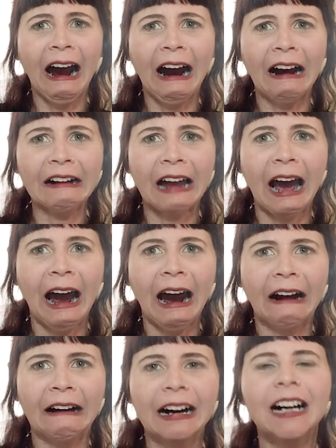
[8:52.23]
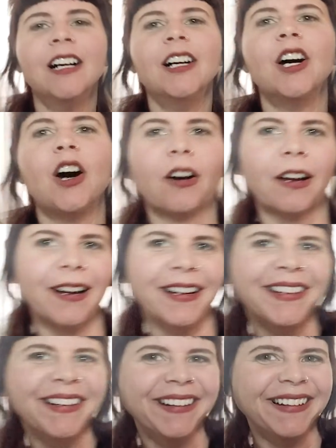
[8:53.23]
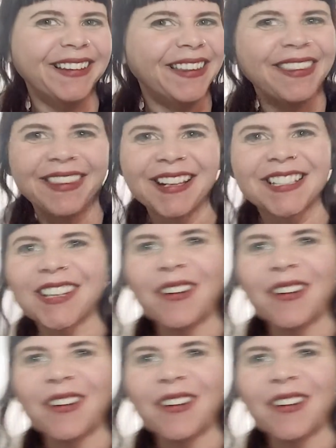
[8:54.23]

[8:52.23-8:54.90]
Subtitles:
oh no. Okay, that's